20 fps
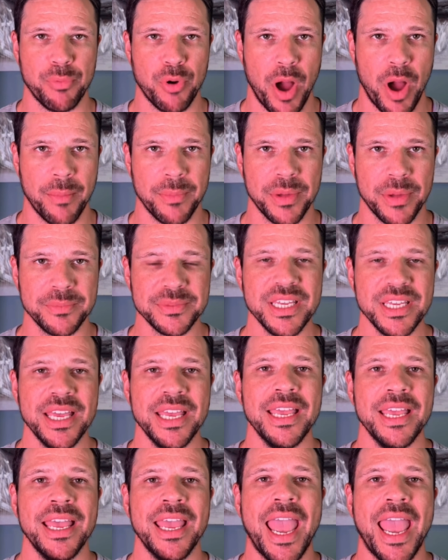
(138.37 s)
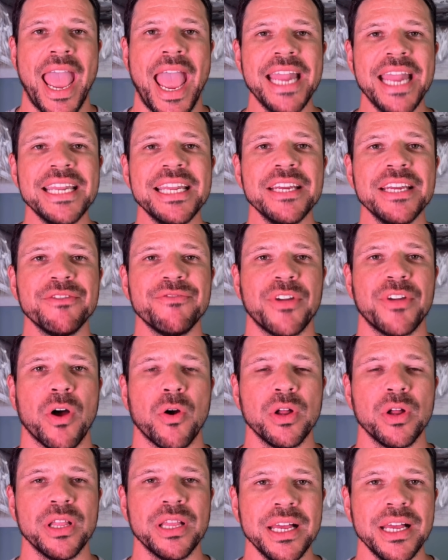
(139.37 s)
problems. Editing
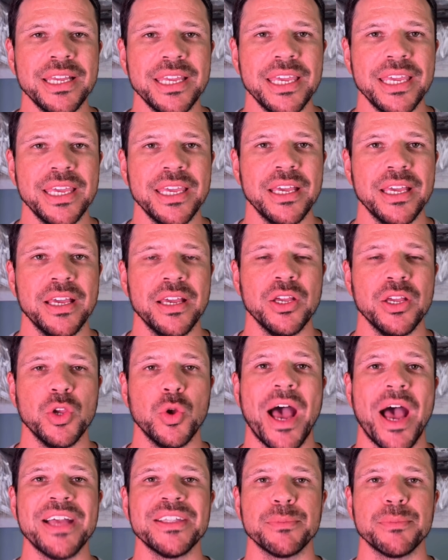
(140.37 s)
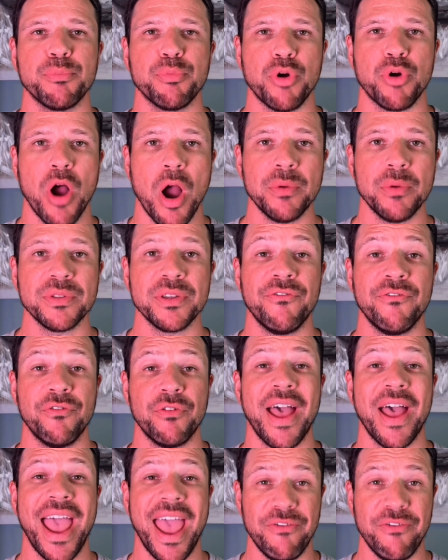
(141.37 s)
felt clunky, you had to prompt
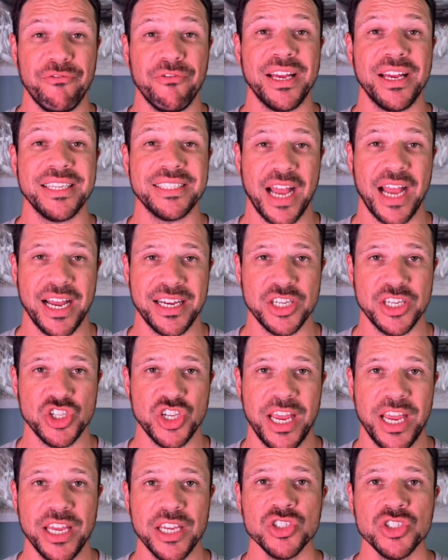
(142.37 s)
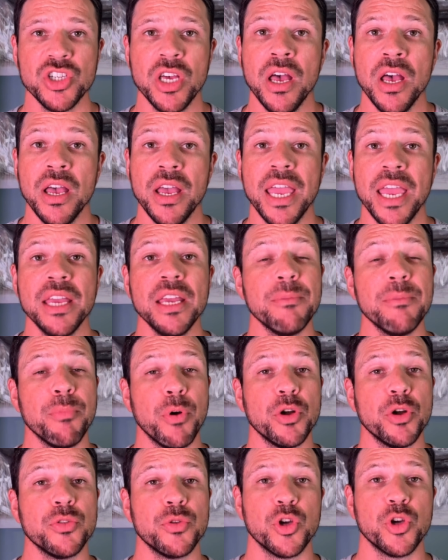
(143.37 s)
for every tiny change. It could
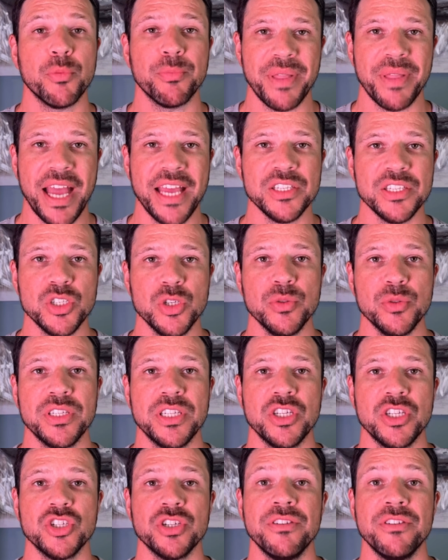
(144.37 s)
burn through your plan's usage